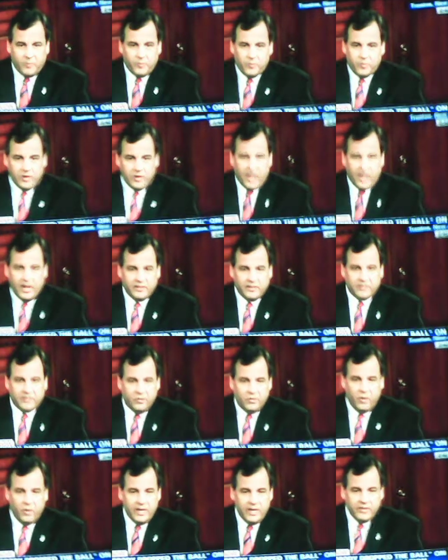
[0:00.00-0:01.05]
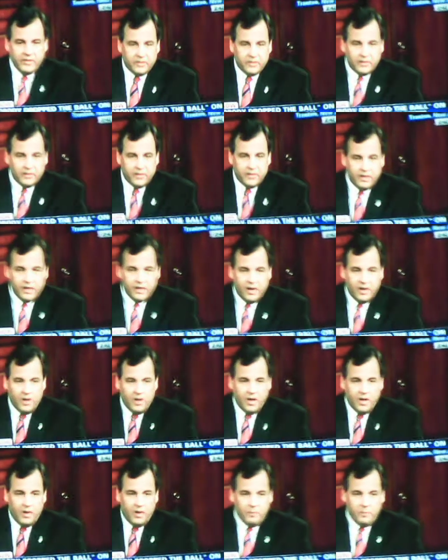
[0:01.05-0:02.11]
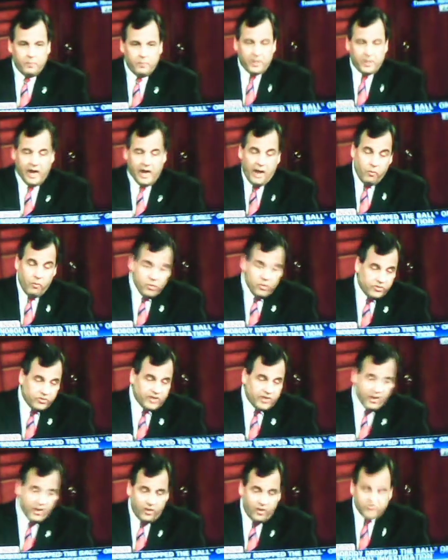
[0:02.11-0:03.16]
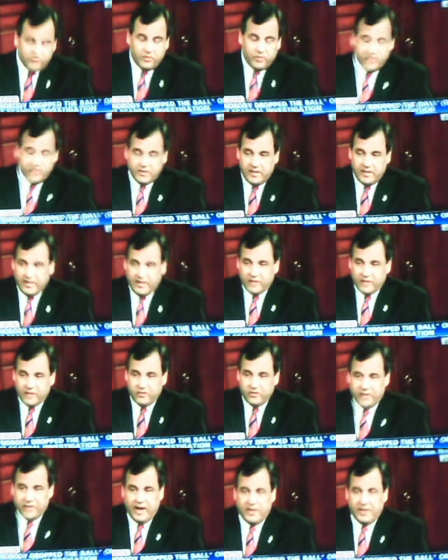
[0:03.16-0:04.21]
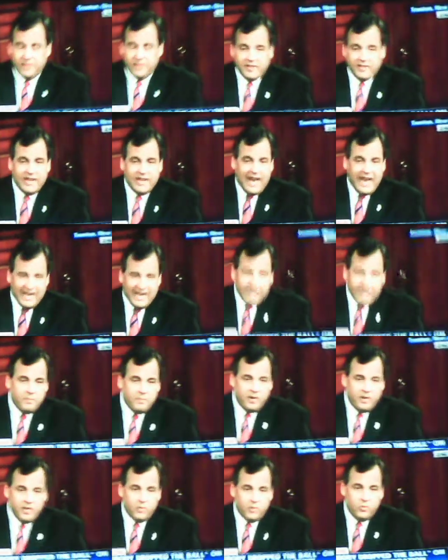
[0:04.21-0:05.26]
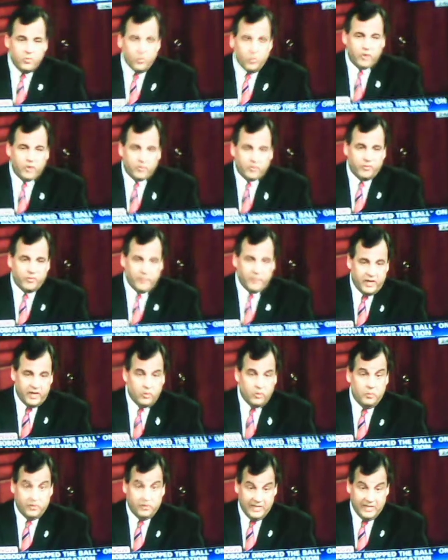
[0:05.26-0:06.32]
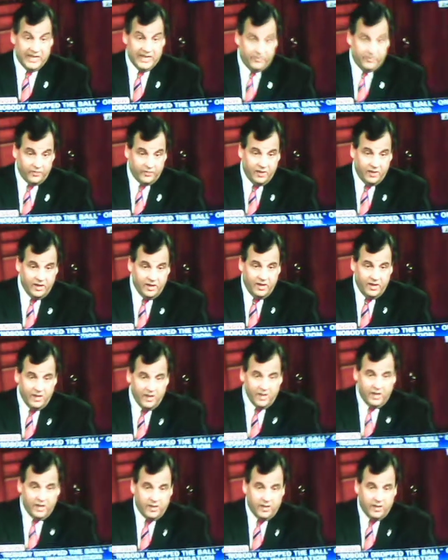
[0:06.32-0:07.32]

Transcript: I like this guy, man. But I will say he seems like a weeder, man. I mean, he just he, he, just he, stands right up to people.